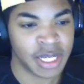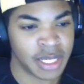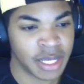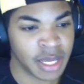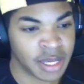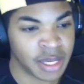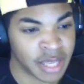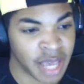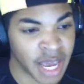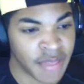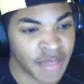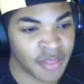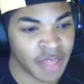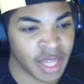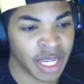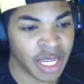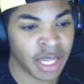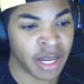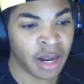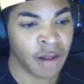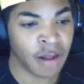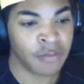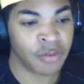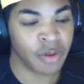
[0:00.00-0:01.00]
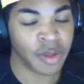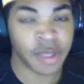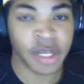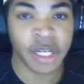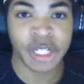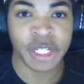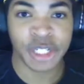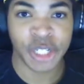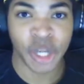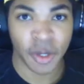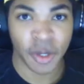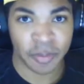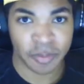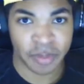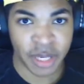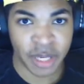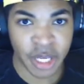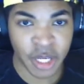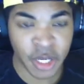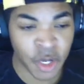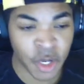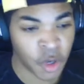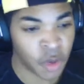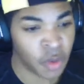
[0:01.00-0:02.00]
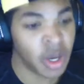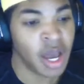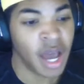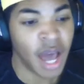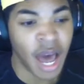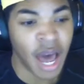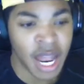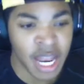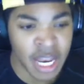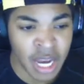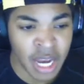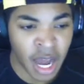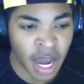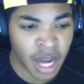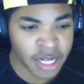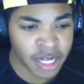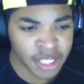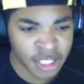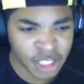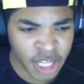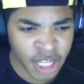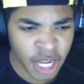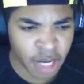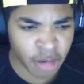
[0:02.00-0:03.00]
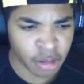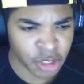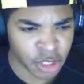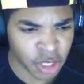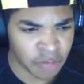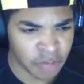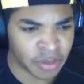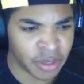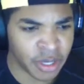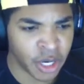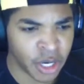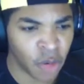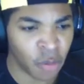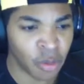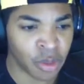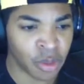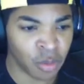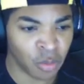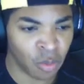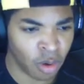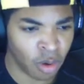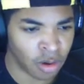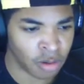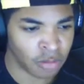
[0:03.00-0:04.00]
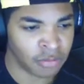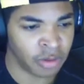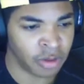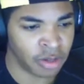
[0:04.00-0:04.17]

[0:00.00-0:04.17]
Again, they lead off with Sharpedo, a non-shadow Sharpedo with Waterfall.